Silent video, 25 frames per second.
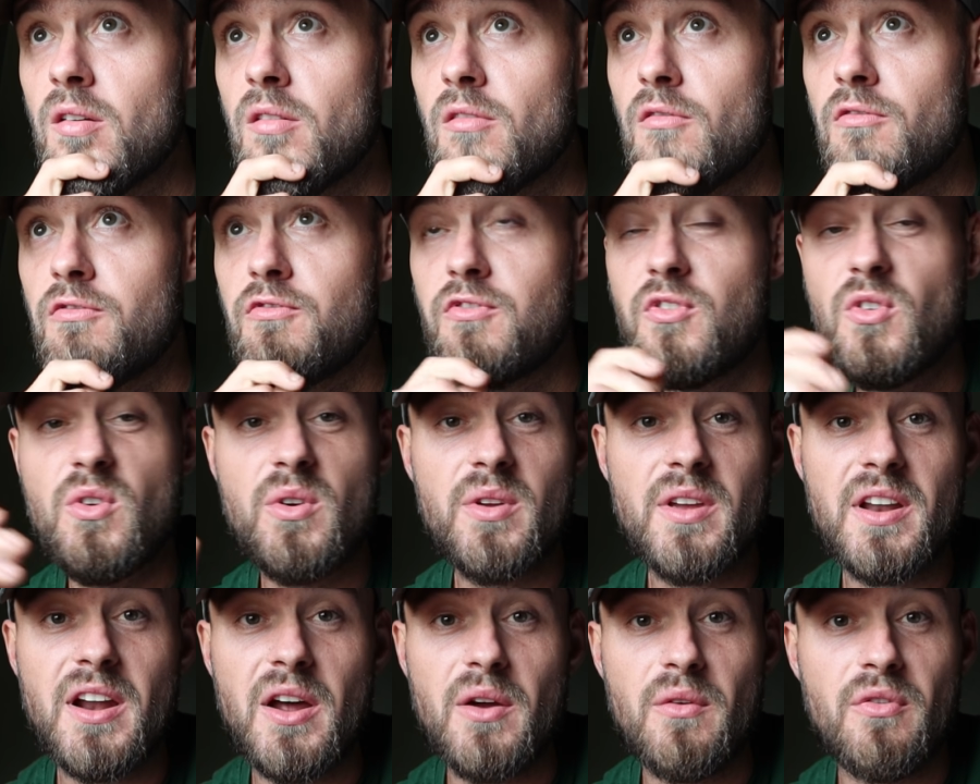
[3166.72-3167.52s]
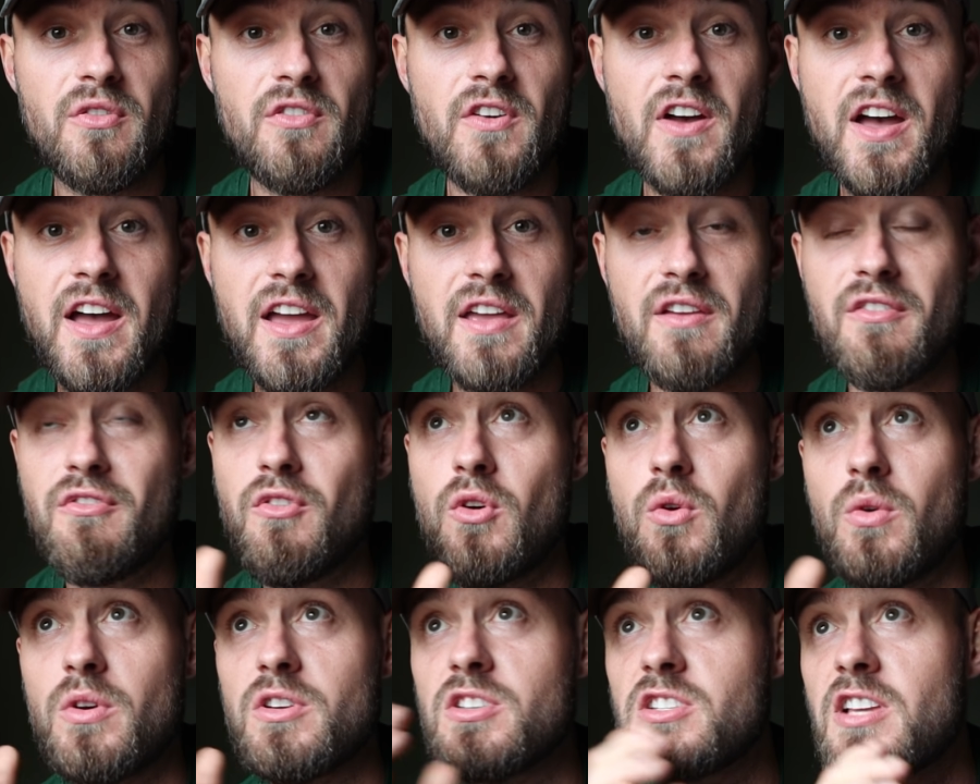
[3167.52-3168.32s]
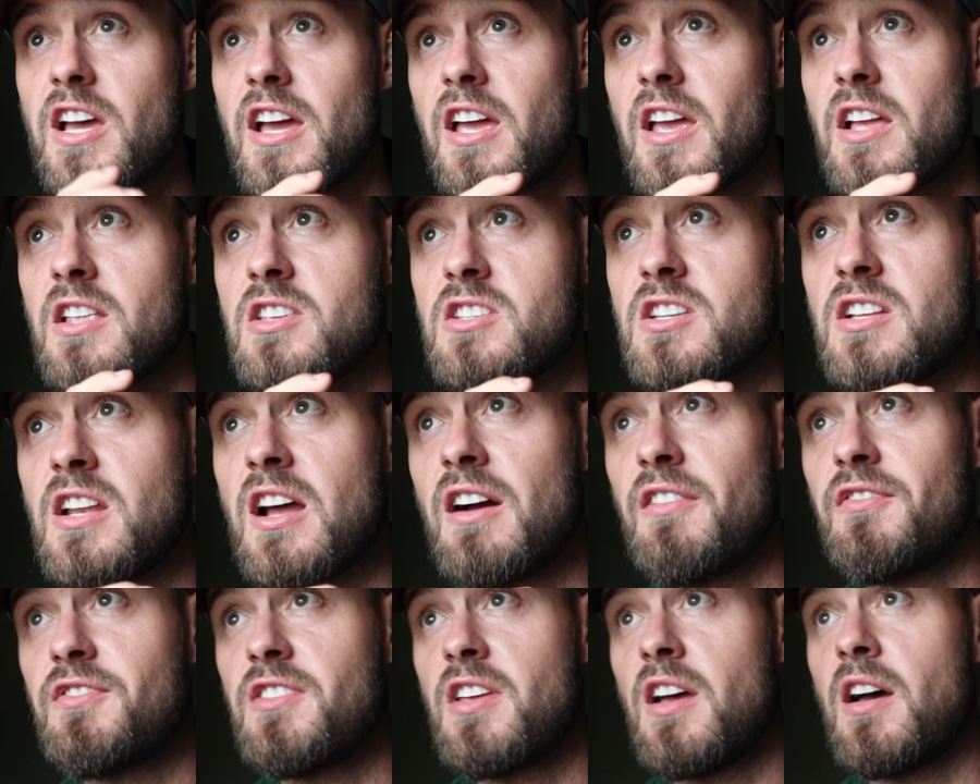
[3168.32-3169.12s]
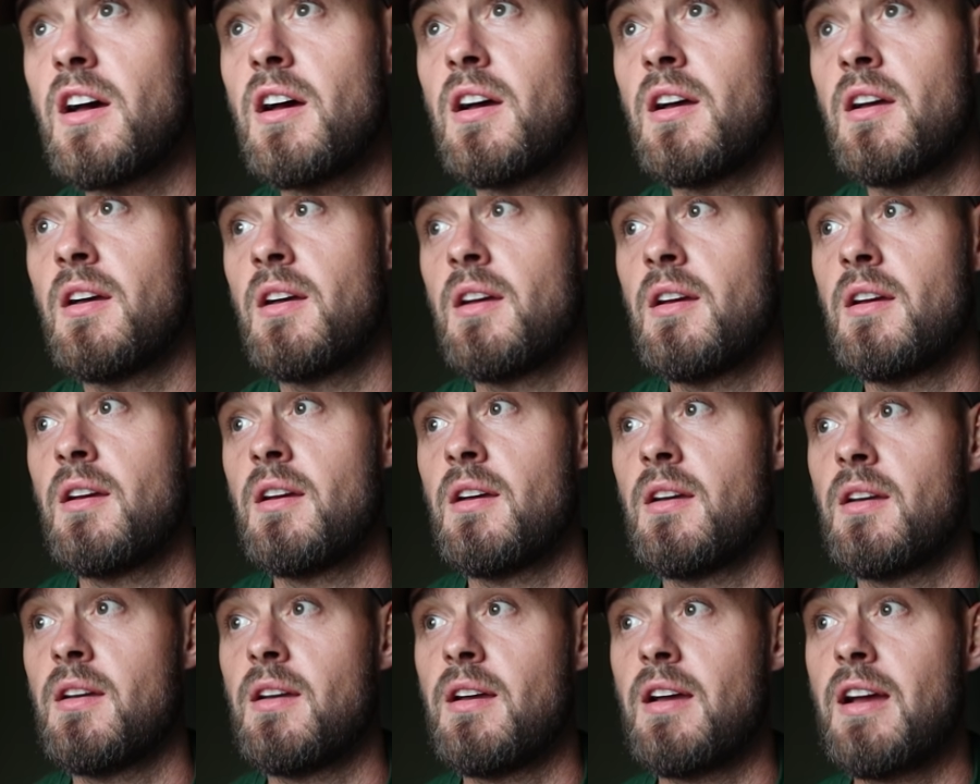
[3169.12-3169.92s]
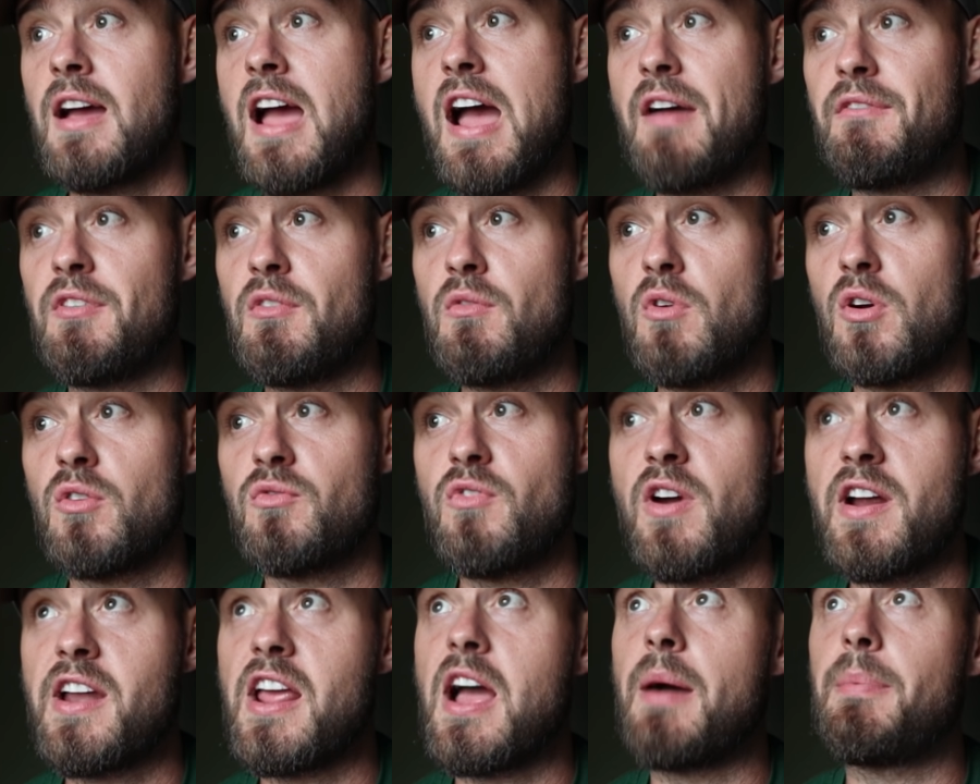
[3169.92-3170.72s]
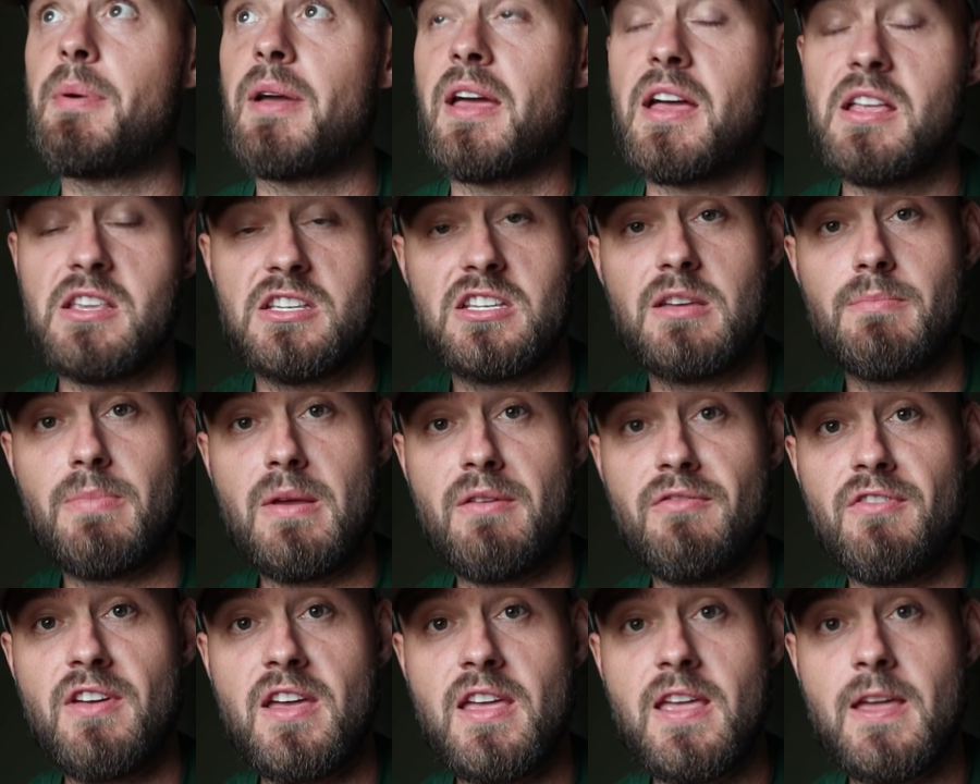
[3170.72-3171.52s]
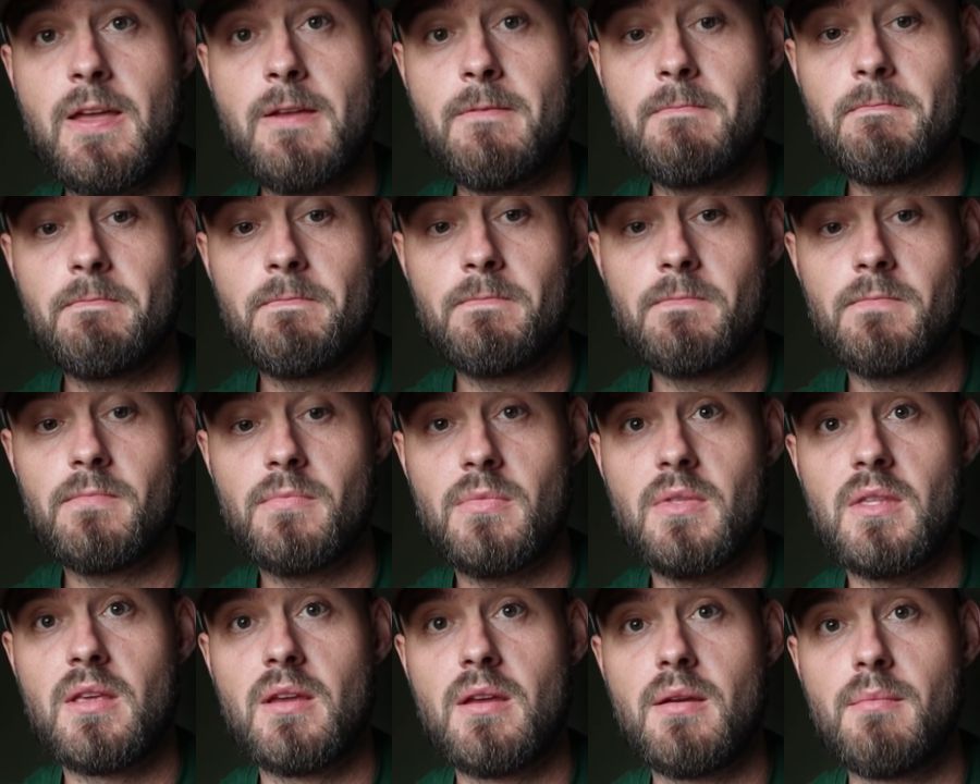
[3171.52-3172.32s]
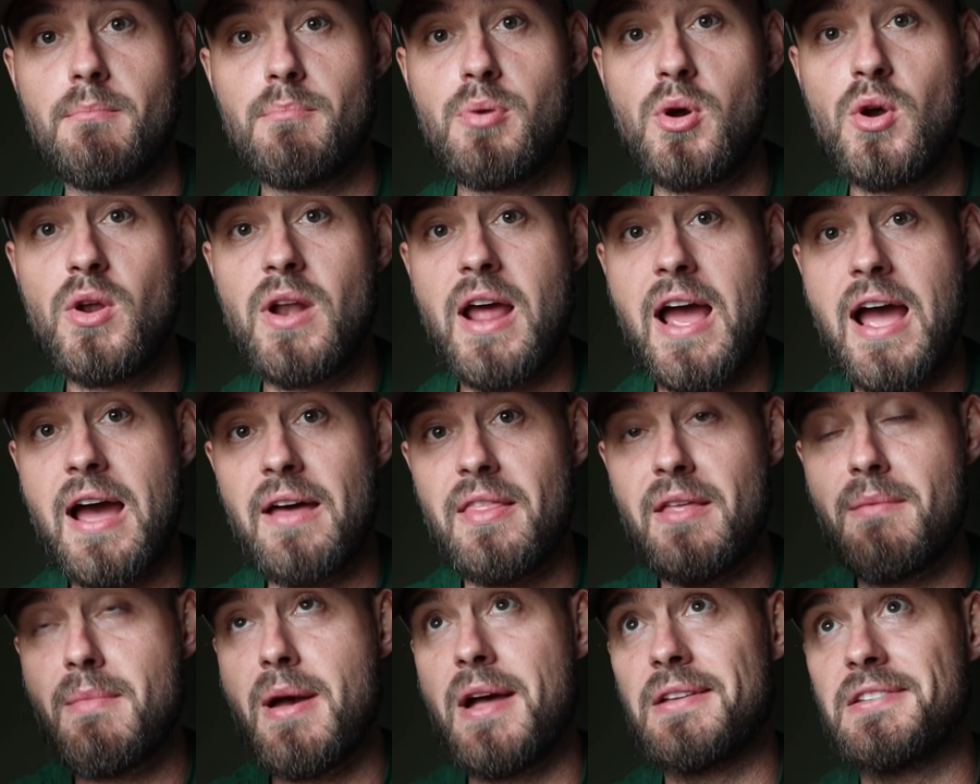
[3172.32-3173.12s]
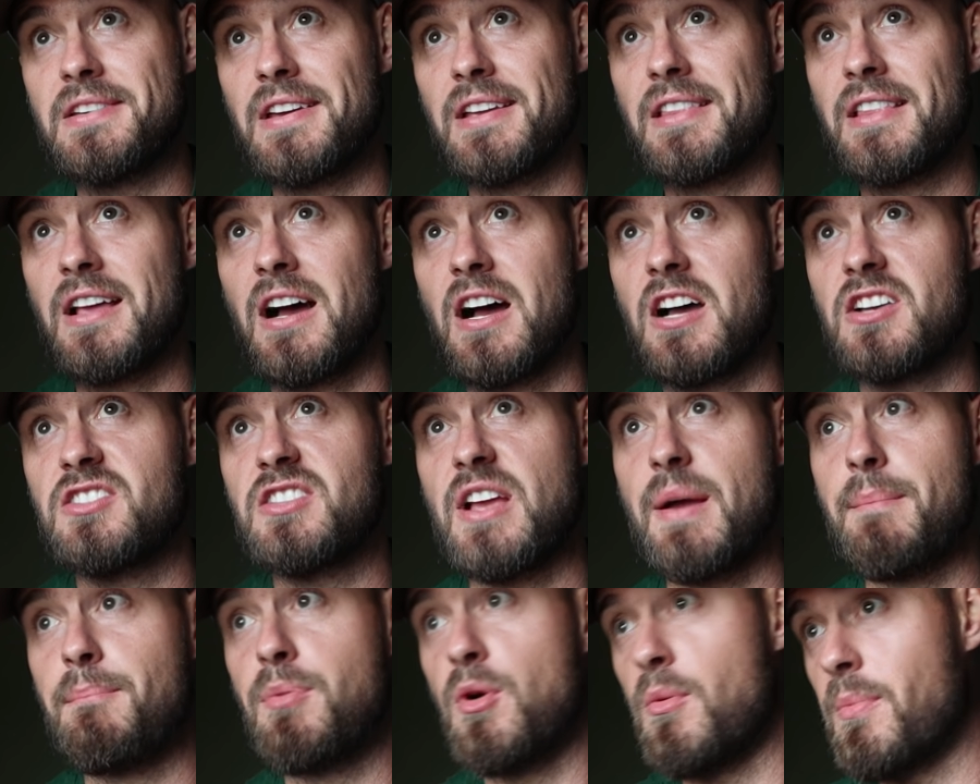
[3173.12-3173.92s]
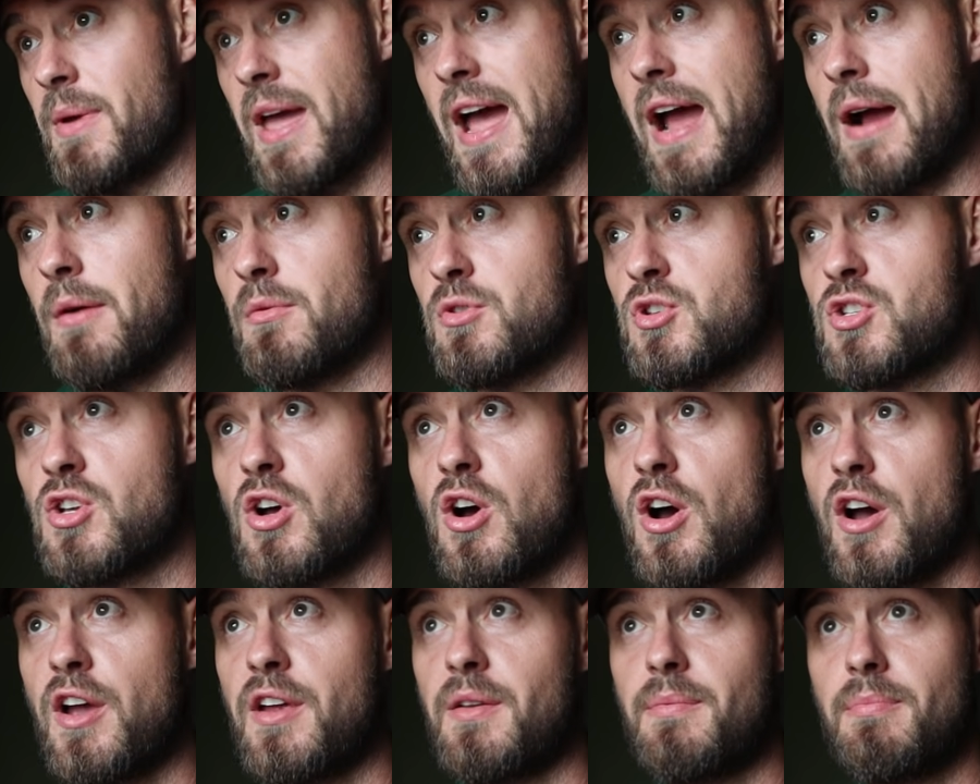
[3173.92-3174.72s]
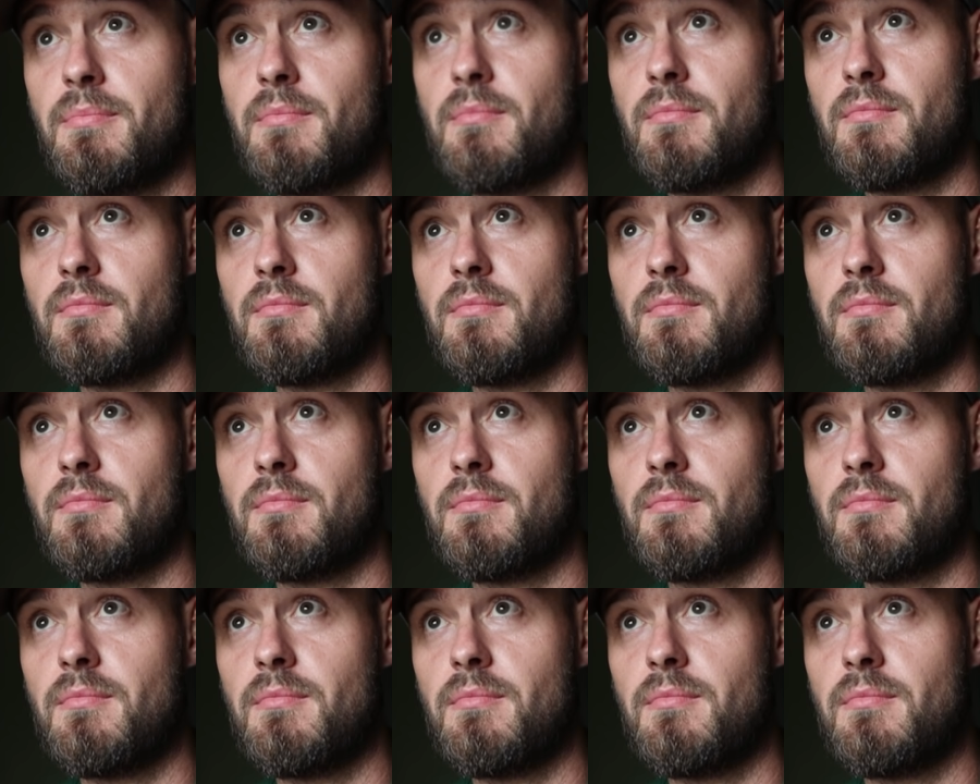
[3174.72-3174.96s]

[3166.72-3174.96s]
for, you know, 30-40 seconds, enough to have your rod ready up against a bivvy, pull it out of the magic dust, and boom, get outside,